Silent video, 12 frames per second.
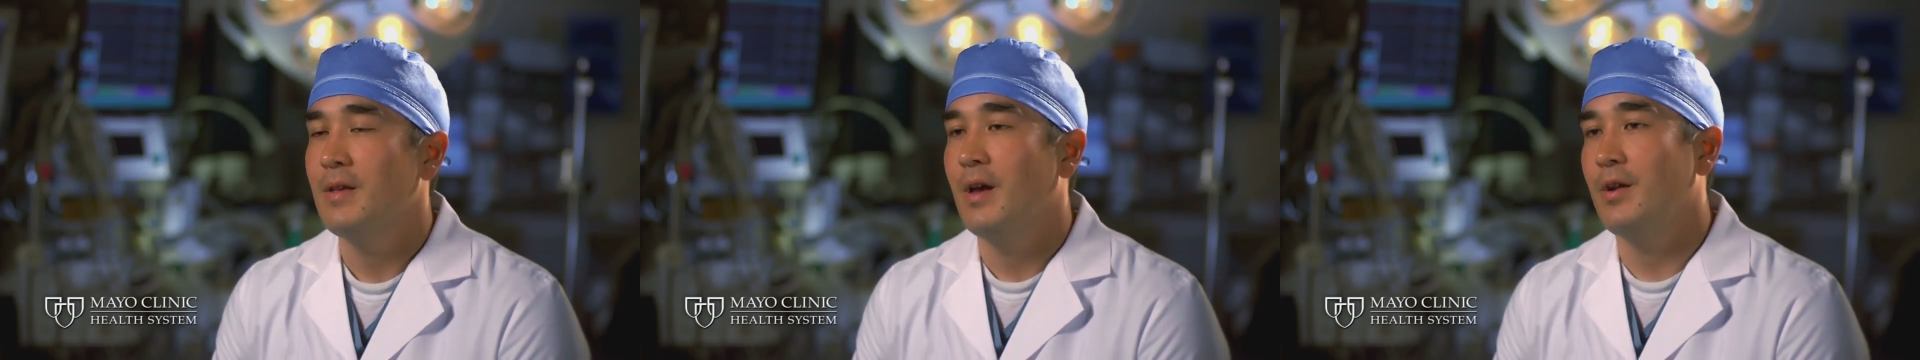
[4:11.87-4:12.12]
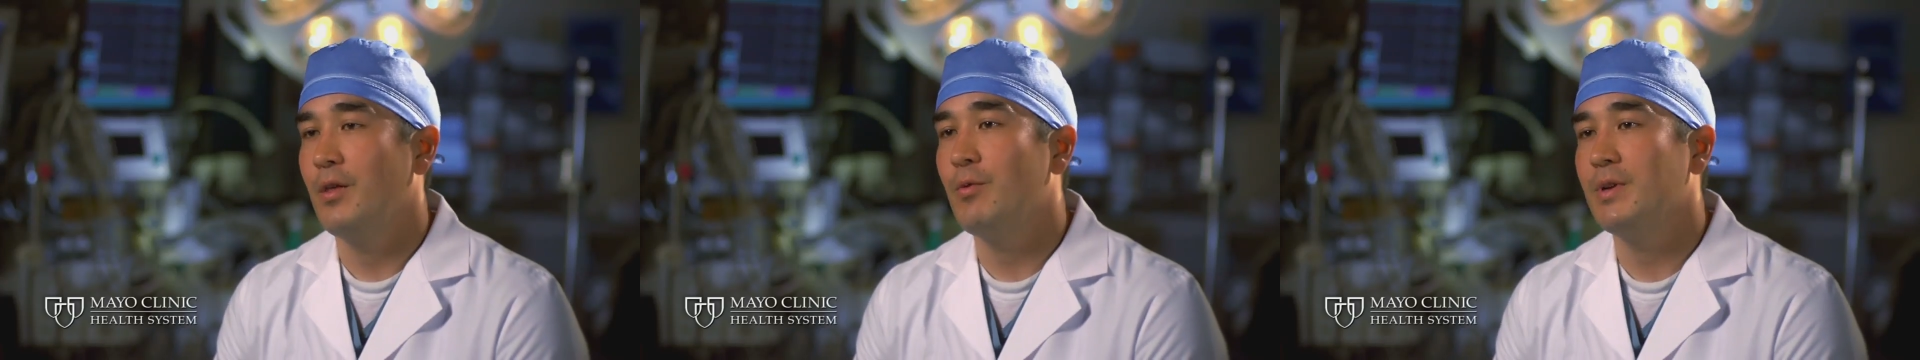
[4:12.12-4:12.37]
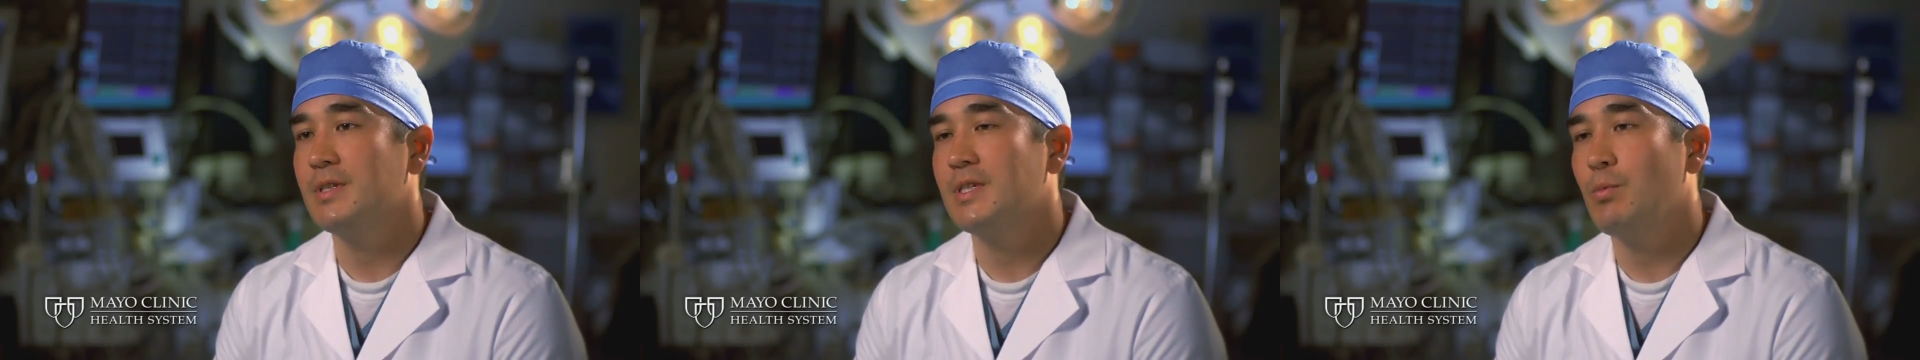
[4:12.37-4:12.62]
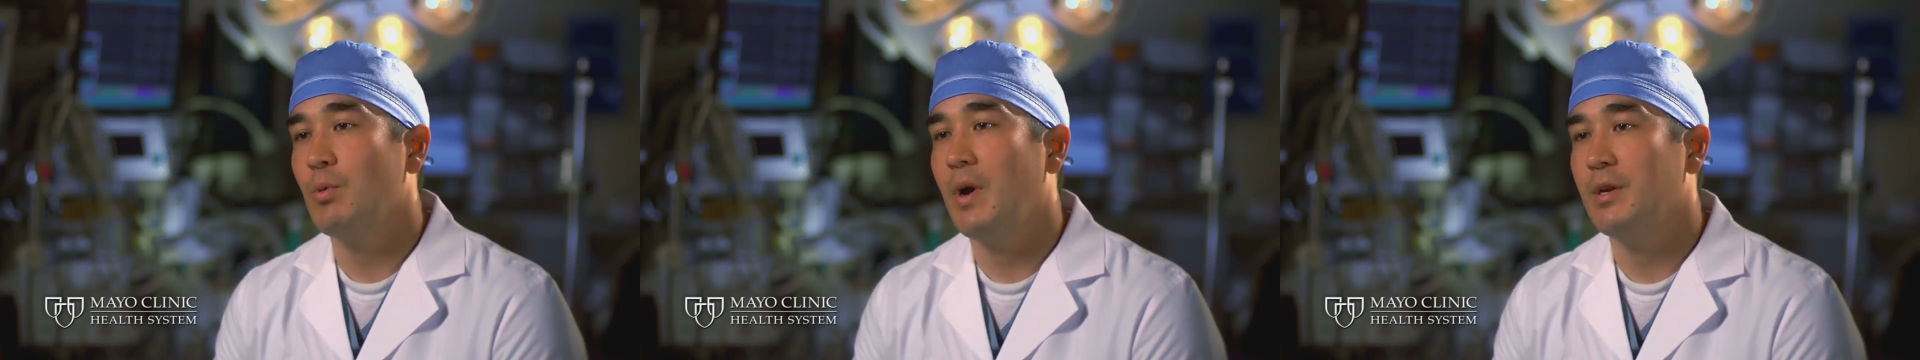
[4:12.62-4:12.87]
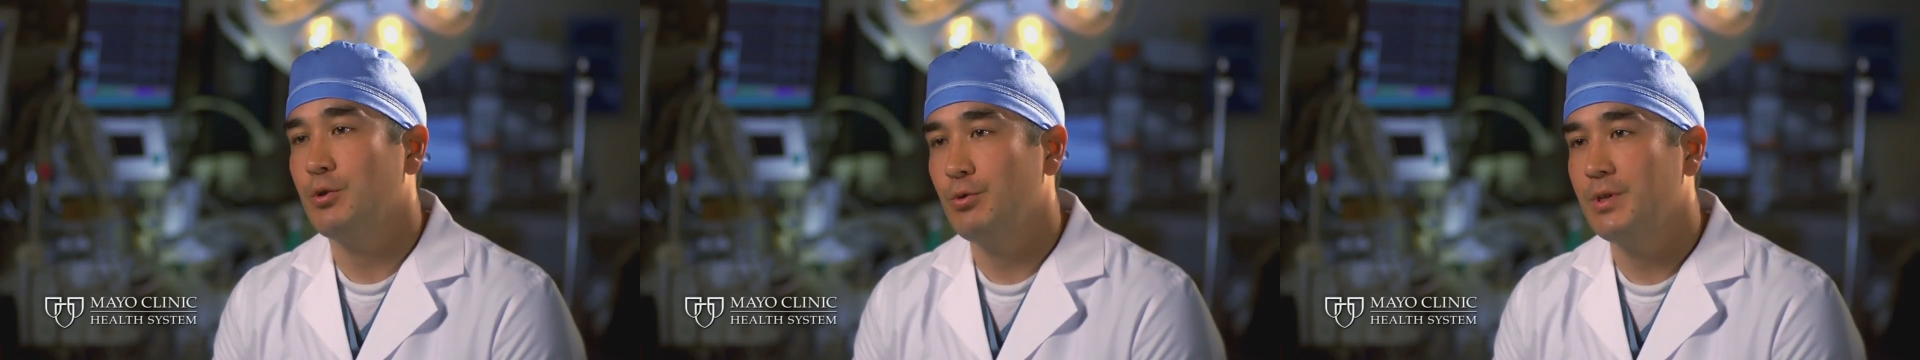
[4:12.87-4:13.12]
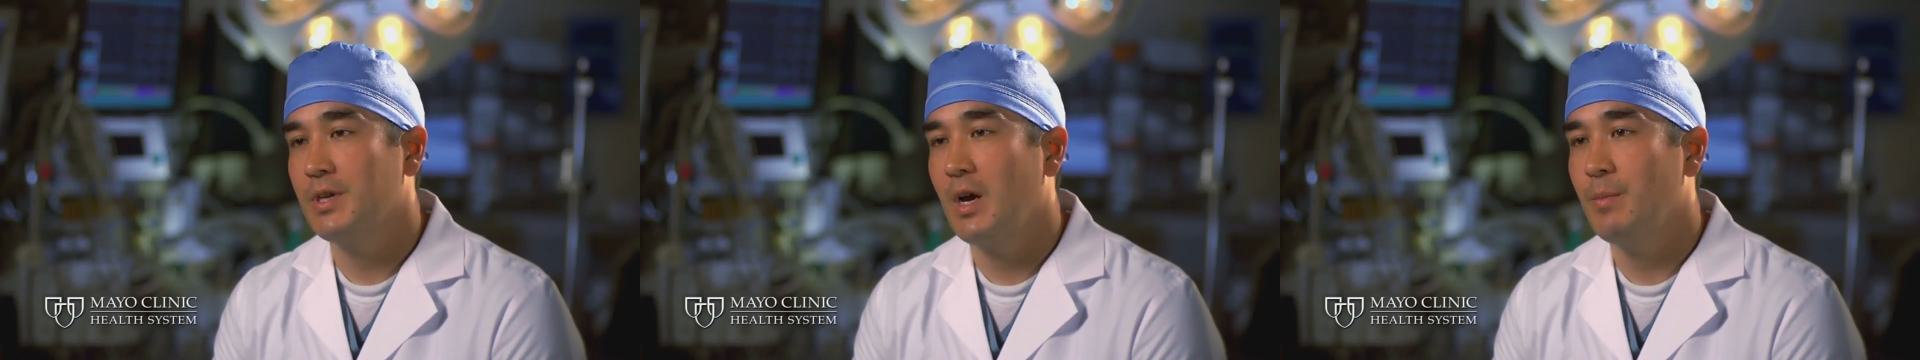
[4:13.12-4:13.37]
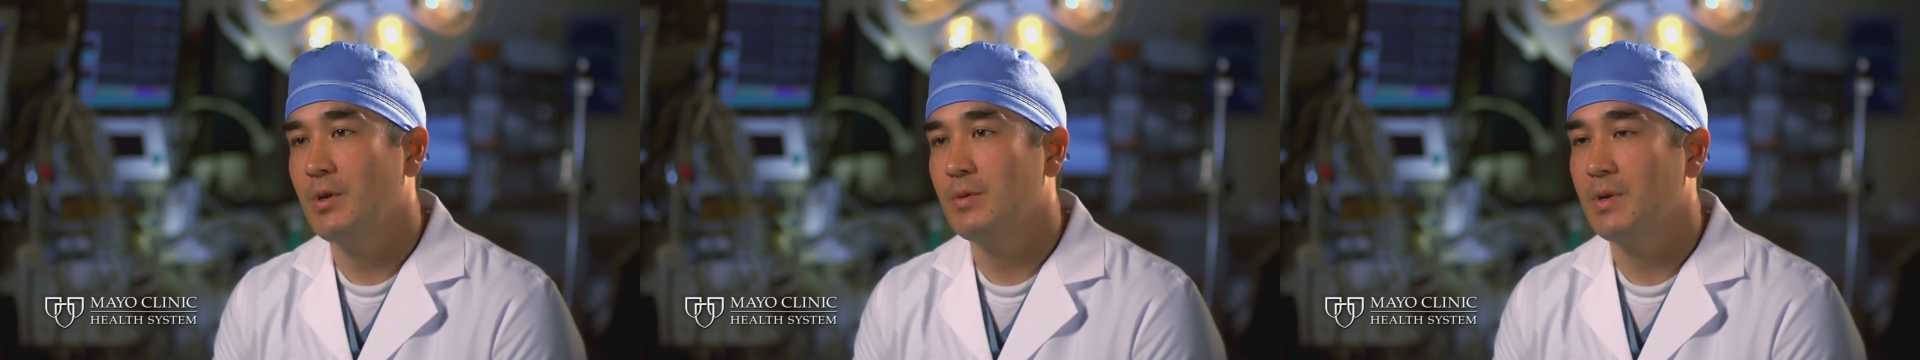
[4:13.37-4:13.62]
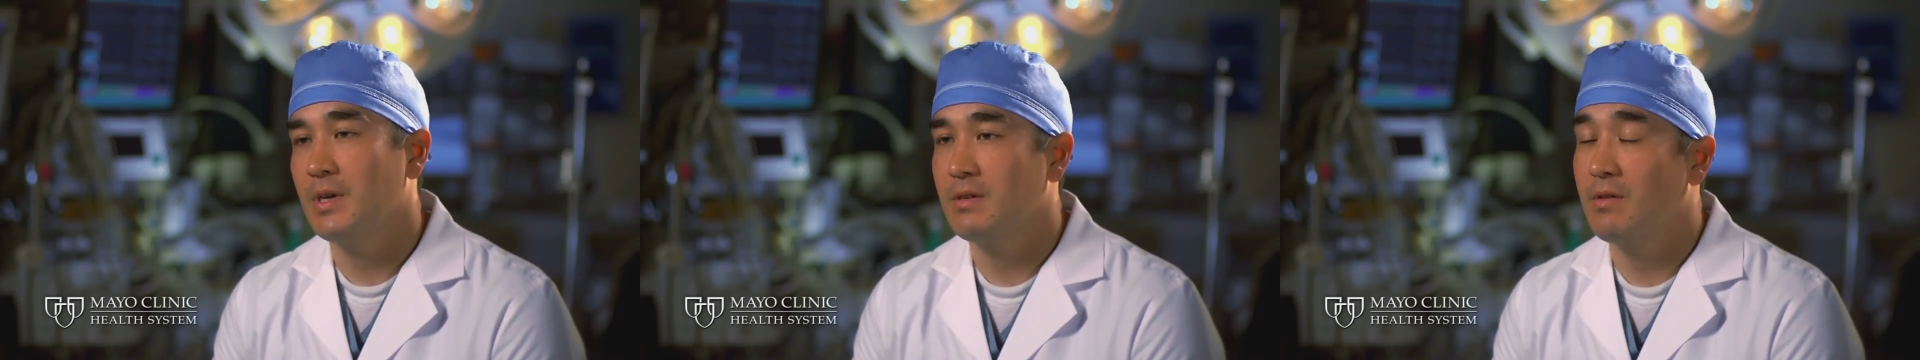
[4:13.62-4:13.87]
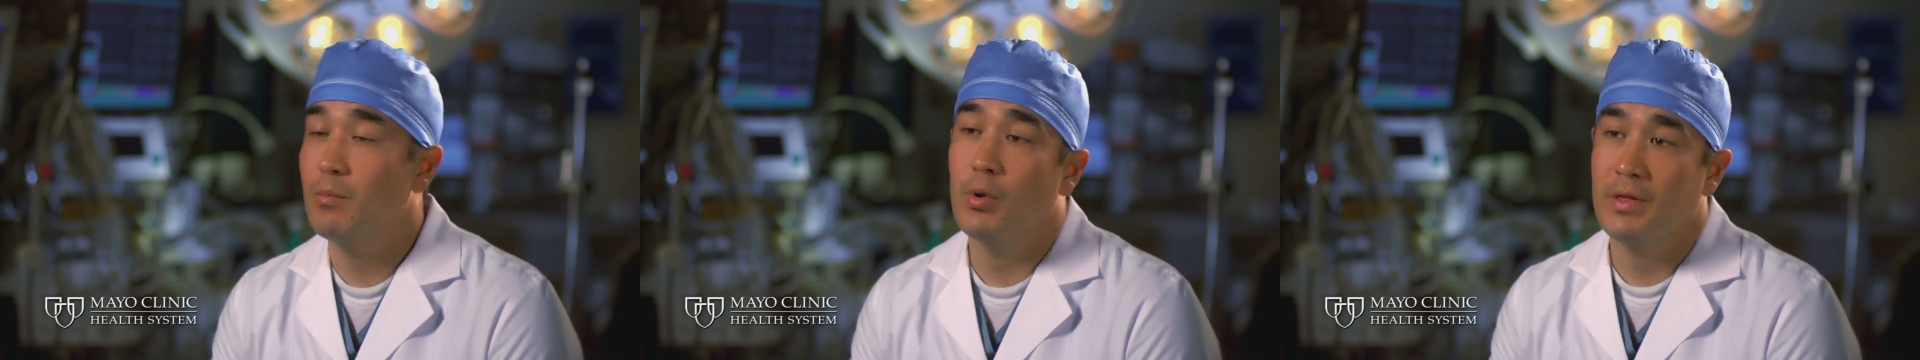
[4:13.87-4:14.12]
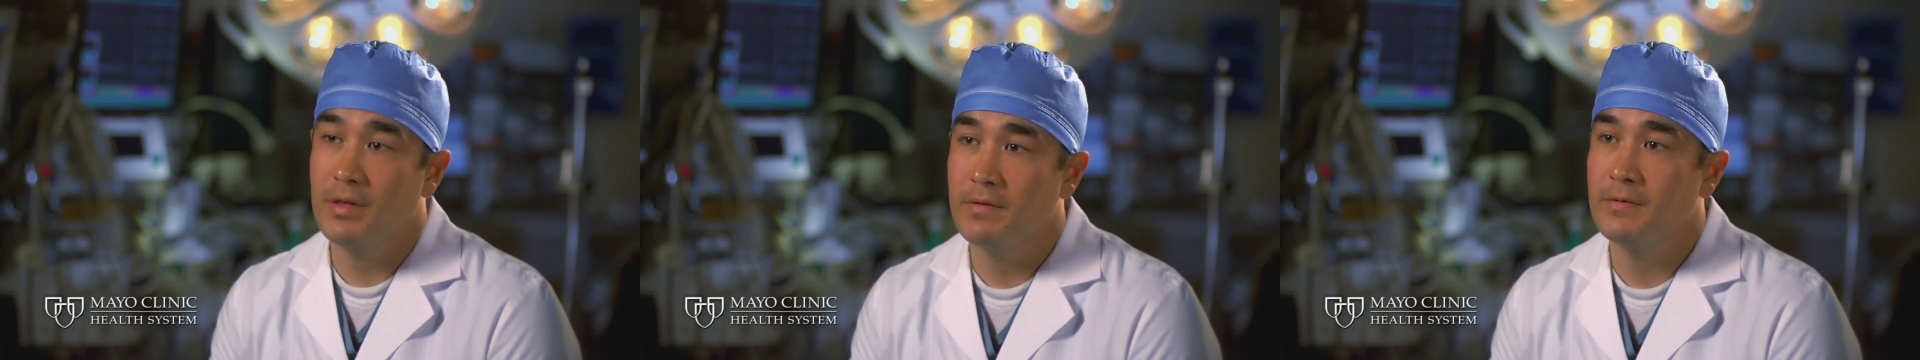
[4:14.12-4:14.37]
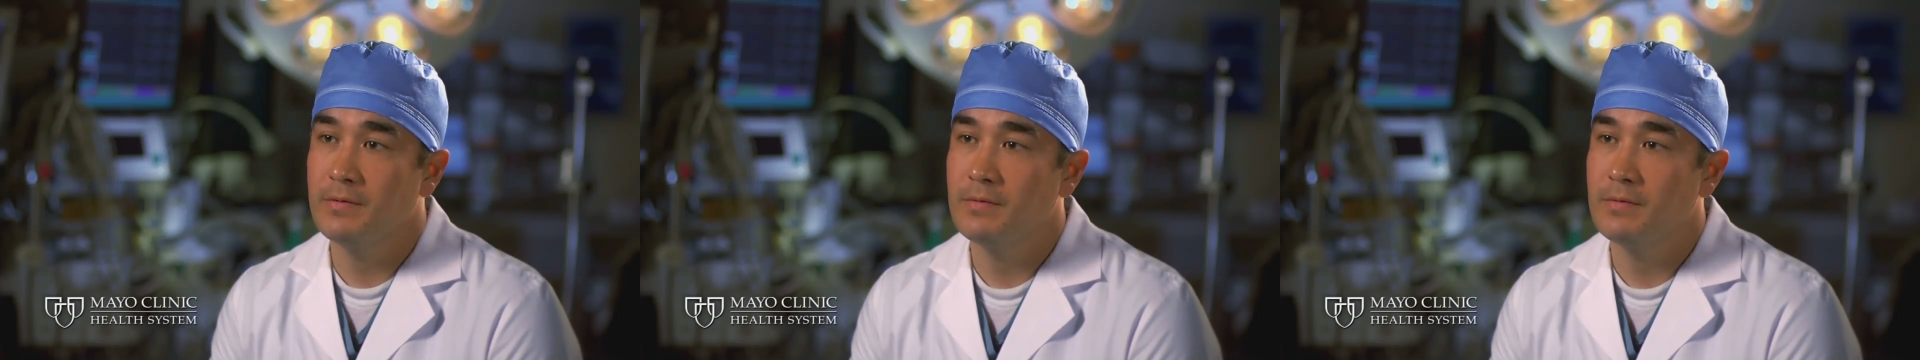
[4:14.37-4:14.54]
Another reason someone might choose to come here is because of the breadth of